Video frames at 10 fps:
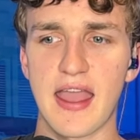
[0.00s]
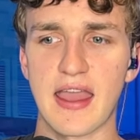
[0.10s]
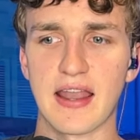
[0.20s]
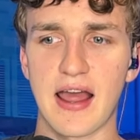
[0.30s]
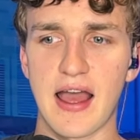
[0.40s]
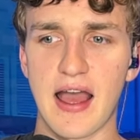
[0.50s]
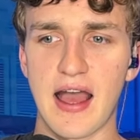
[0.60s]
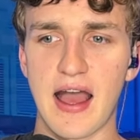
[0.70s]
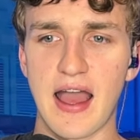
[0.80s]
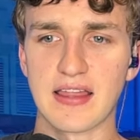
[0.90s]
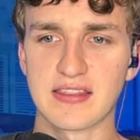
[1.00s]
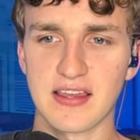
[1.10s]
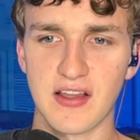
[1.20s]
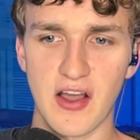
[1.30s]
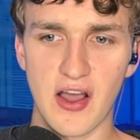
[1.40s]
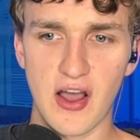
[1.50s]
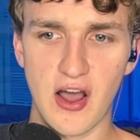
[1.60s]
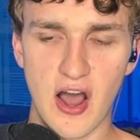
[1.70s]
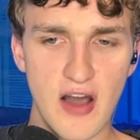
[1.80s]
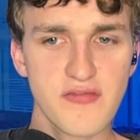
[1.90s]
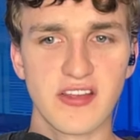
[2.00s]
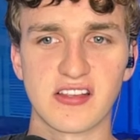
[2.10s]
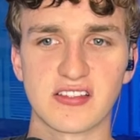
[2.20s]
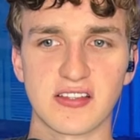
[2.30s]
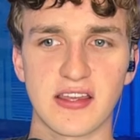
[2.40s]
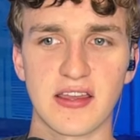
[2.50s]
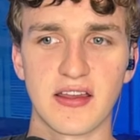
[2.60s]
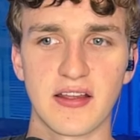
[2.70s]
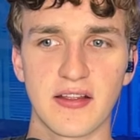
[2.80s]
And I think obviously,